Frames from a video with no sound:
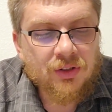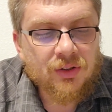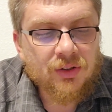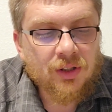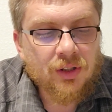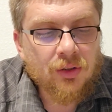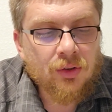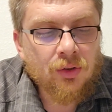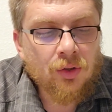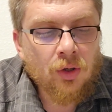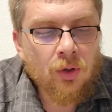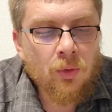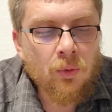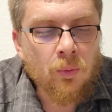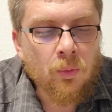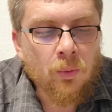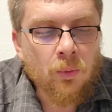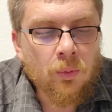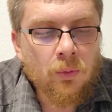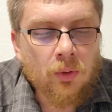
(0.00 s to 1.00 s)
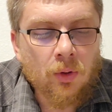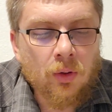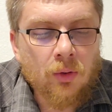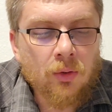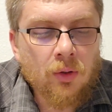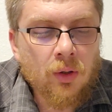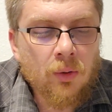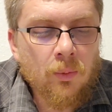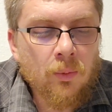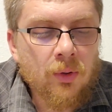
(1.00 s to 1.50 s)
said, no
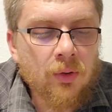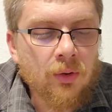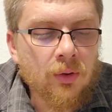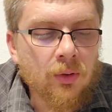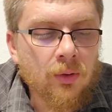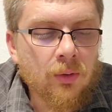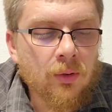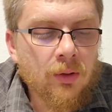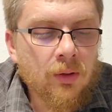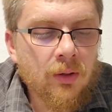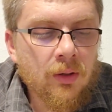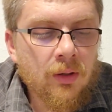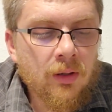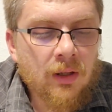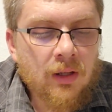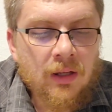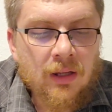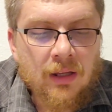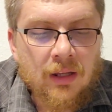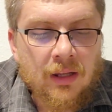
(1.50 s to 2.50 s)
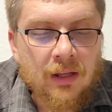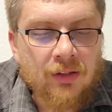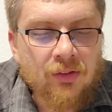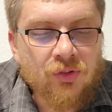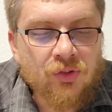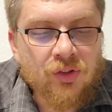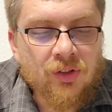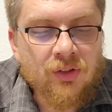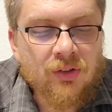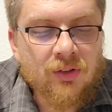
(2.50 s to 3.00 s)
one, Lord." And
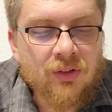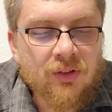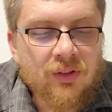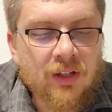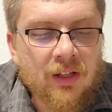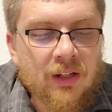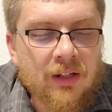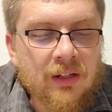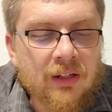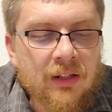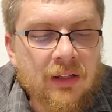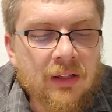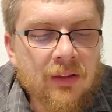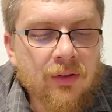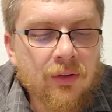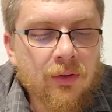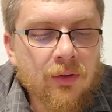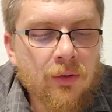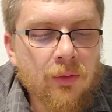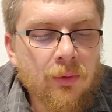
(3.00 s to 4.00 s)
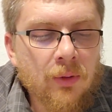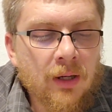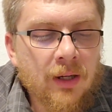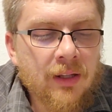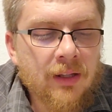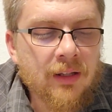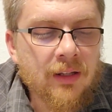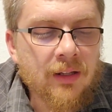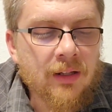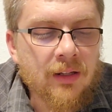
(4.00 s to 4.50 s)
Jesus said, "Neither do I
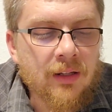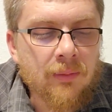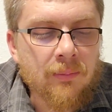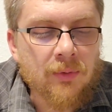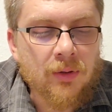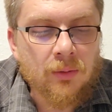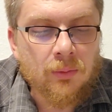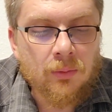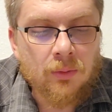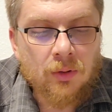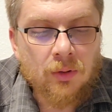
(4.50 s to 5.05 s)
condemn you.